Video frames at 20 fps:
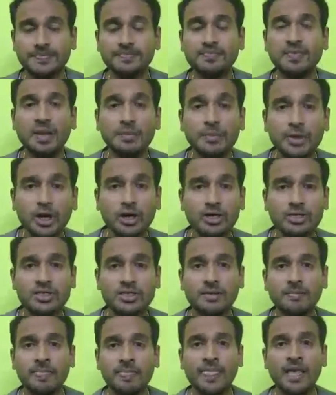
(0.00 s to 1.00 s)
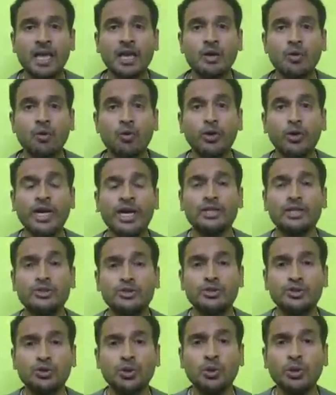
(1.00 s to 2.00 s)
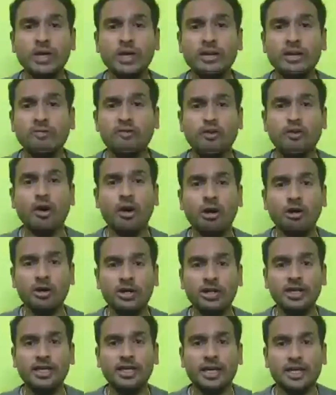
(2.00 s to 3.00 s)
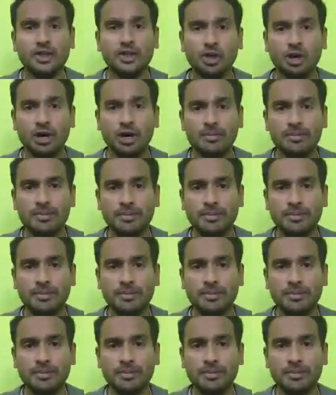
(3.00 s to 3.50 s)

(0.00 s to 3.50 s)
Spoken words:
because we are so involved in our job.